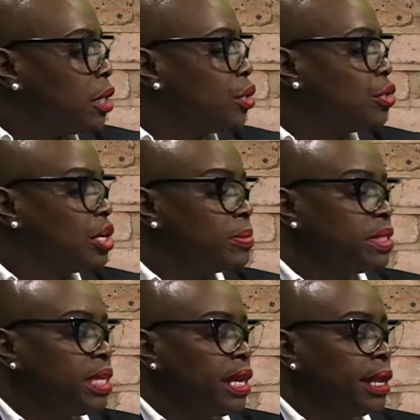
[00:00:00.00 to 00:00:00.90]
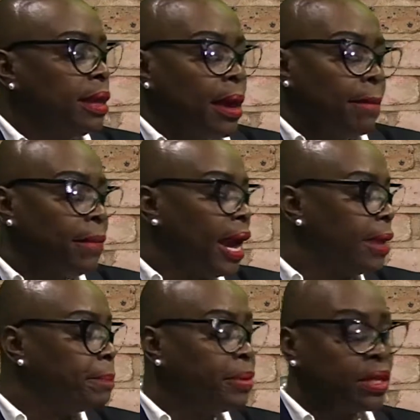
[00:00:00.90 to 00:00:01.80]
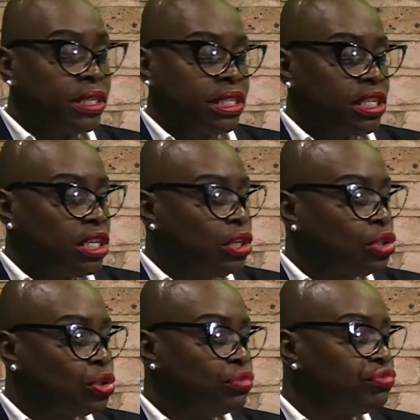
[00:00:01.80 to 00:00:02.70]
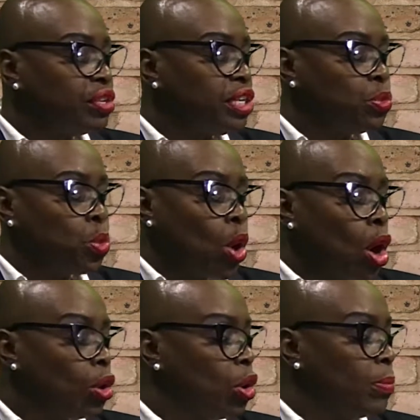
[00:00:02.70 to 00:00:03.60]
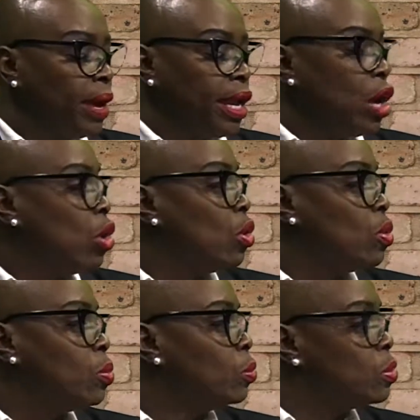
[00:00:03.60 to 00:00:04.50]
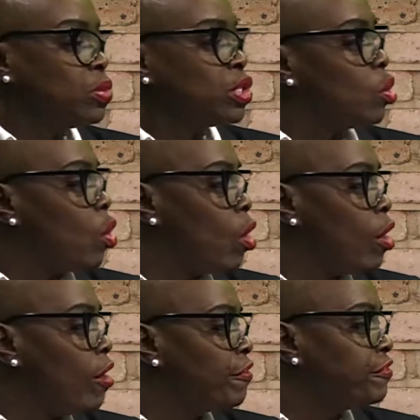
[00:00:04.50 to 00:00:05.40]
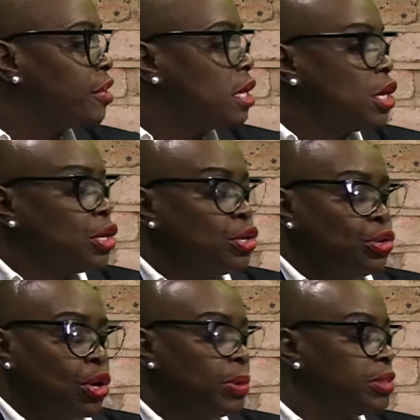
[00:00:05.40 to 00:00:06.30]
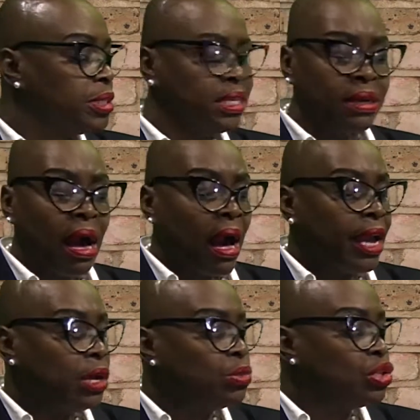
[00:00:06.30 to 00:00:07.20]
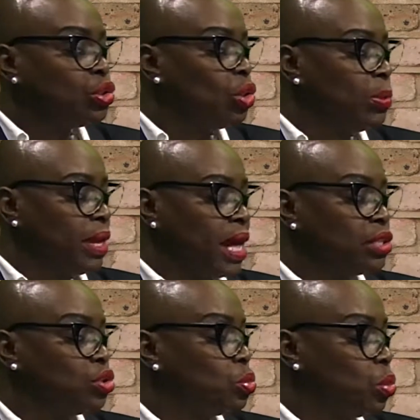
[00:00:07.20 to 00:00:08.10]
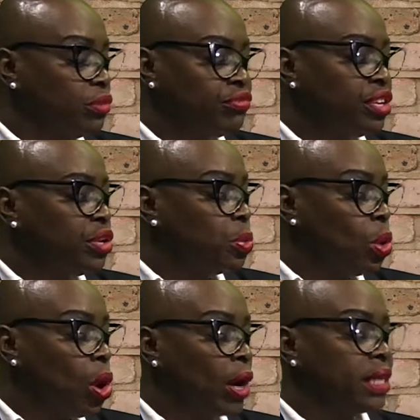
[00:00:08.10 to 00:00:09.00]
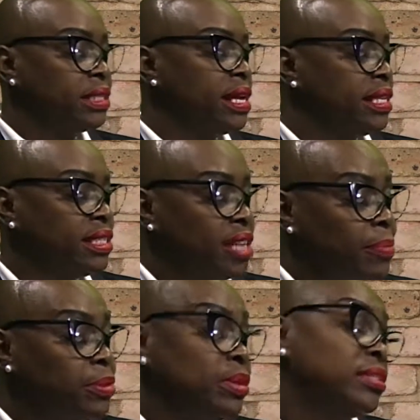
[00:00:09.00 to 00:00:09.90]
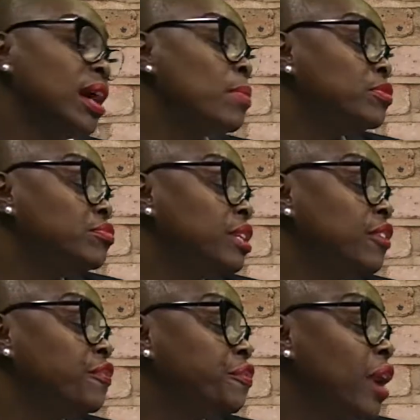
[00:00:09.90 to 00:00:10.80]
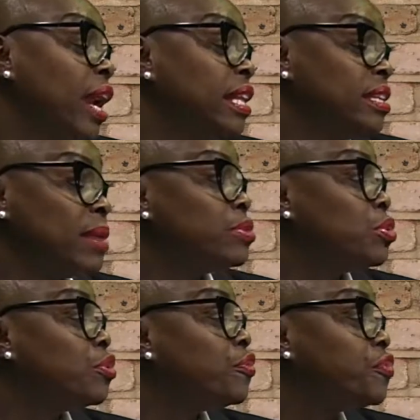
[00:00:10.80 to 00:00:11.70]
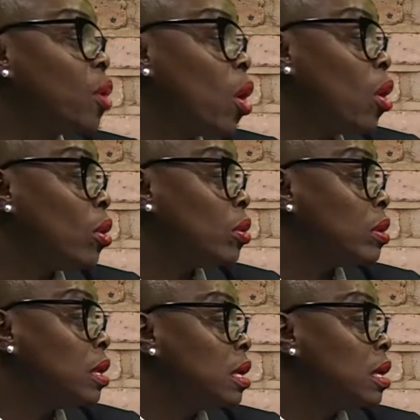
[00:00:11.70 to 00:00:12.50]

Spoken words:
You know what I'm saying? My ability to really walk on my own was off. It was a guy who was showing me how to really walk and take steps because I was really afraid that I was going to fall.